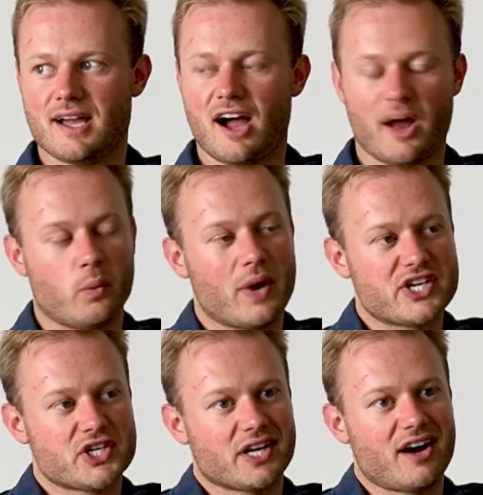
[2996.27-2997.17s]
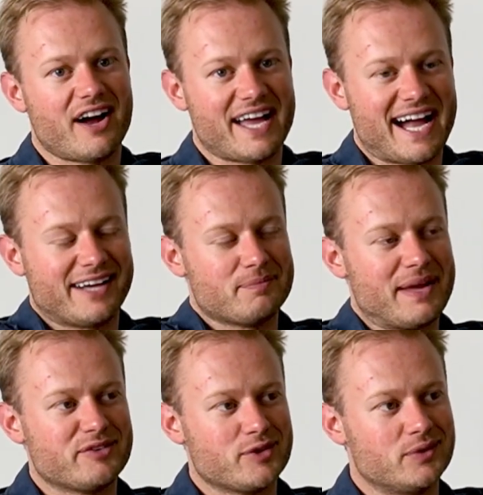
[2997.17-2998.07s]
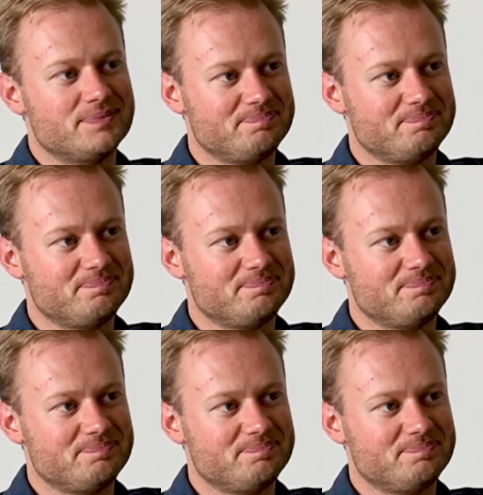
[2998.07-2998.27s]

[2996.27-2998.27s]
I wish I had a mentor.